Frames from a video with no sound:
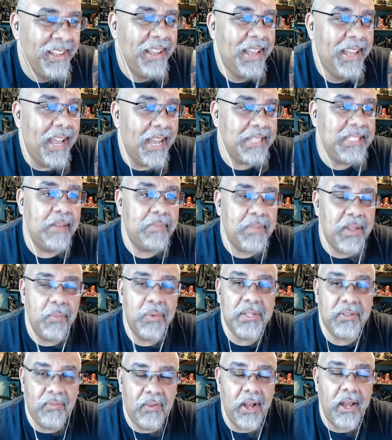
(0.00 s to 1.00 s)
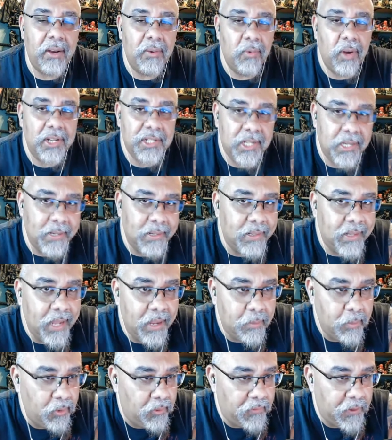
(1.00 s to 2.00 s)
Except it was fun watching it in that
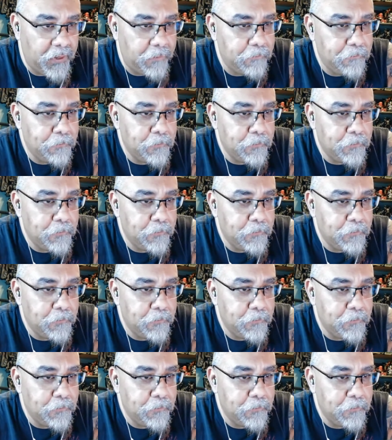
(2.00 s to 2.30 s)
movie.